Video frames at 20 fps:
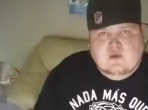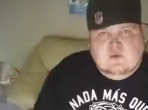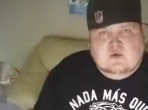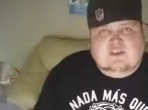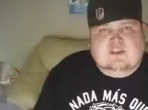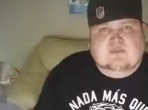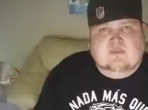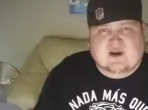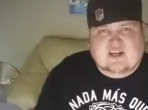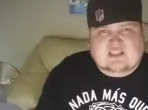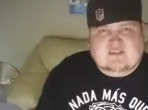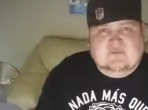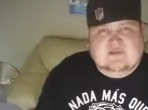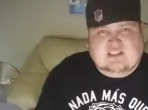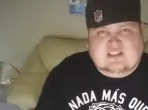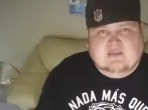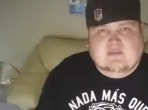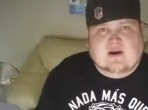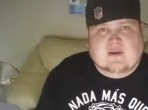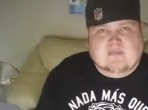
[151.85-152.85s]
Which brings me
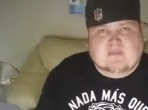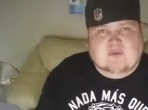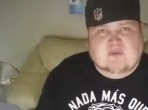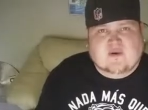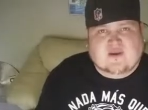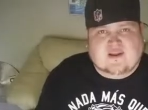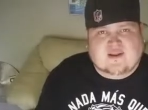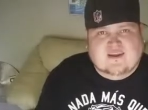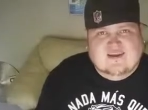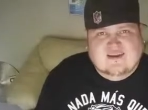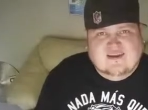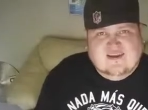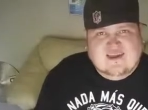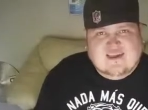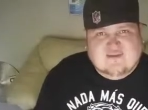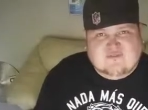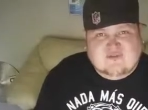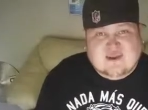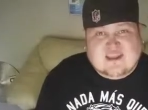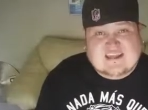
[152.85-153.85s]
to my point.
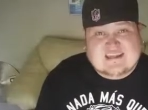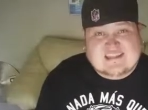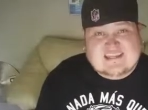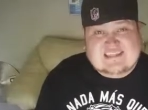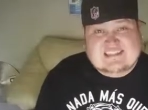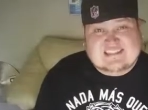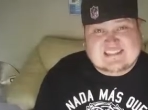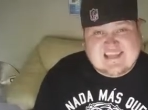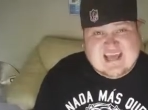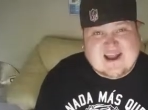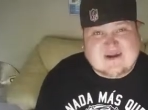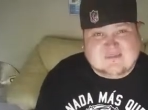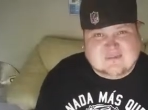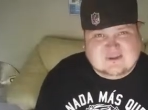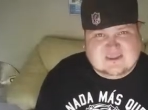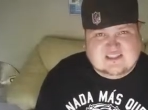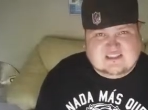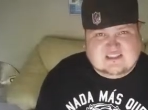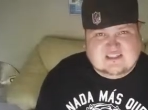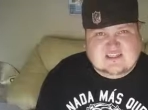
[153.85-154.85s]
If we can teach that
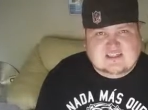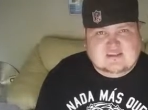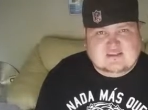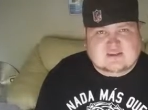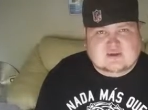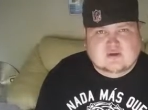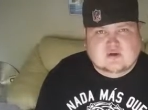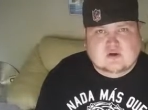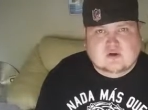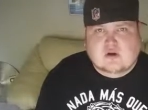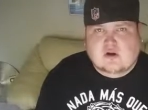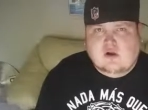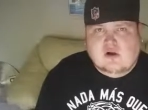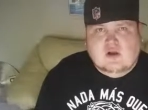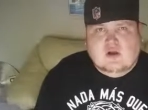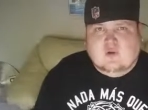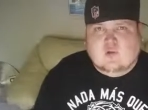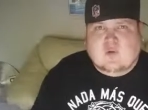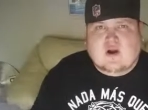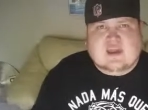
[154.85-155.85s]
religion in school,
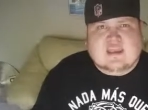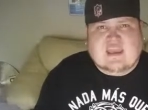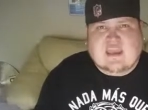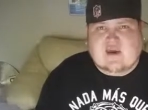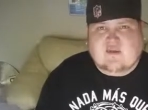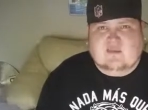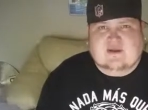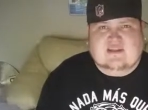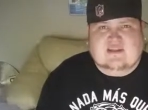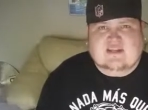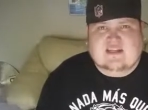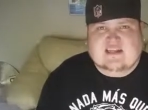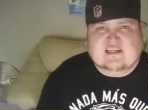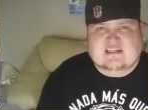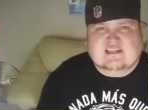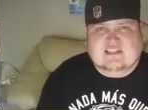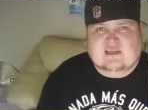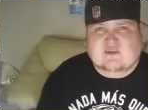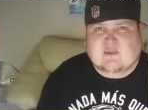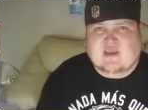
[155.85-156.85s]
why can't we
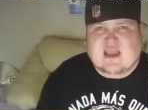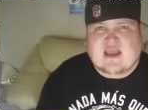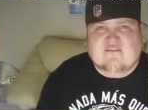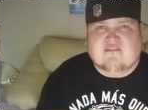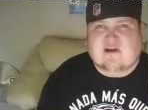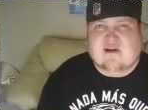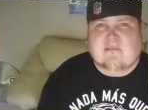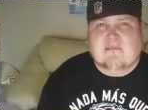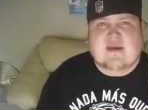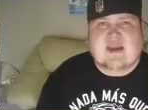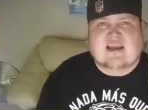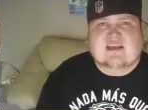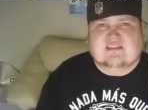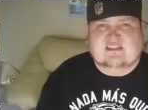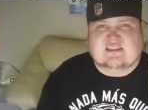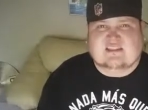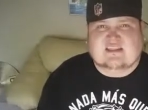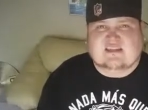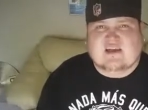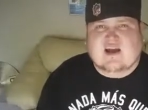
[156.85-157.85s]
teach that we have an
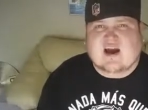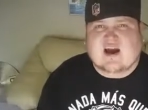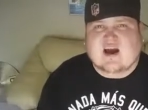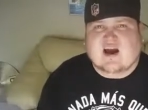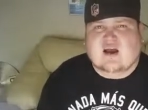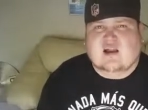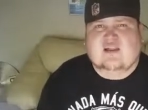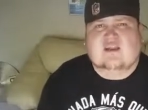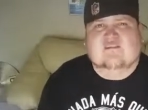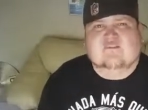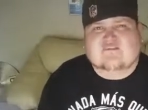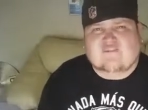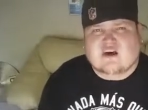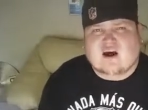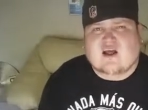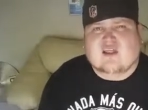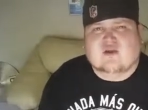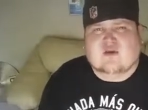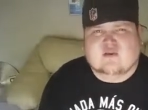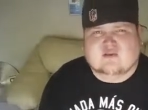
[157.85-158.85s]
amazing God, the
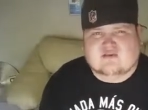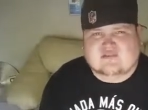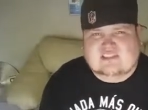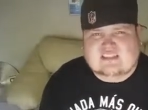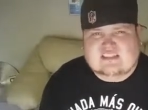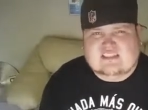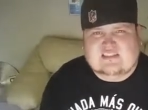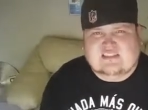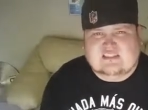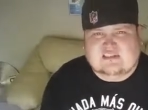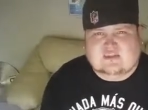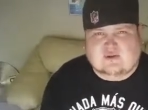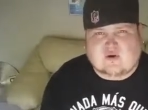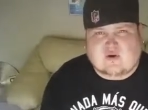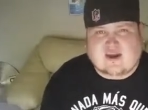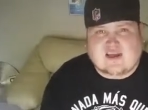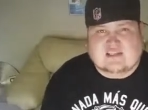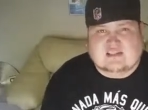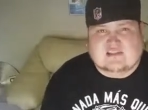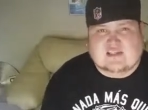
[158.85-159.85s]
Father of Jesus
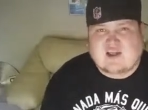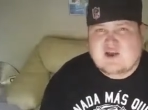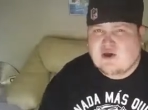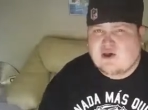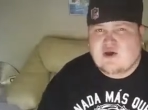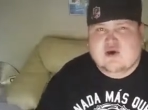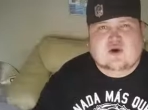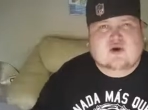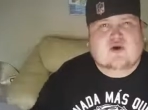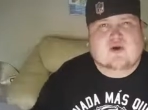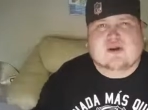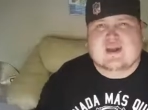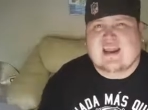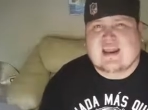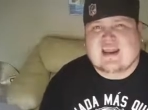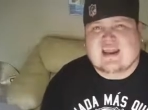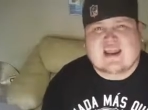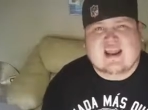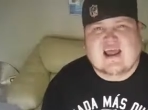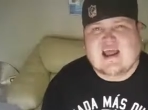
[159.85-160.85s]
Christ, who
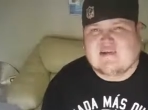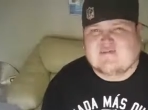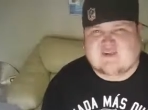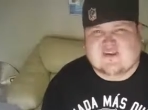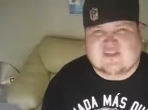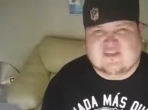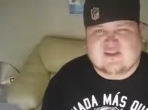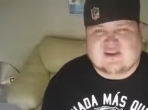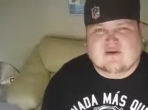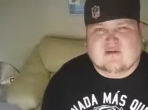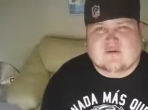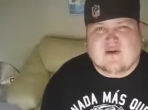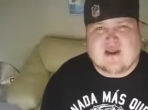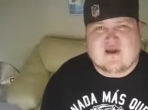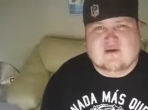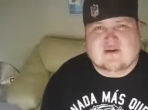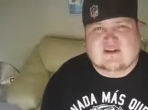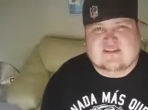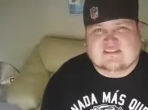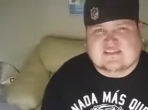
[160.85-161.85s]
created everything
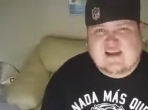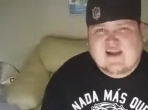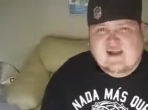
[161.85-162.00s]
around us?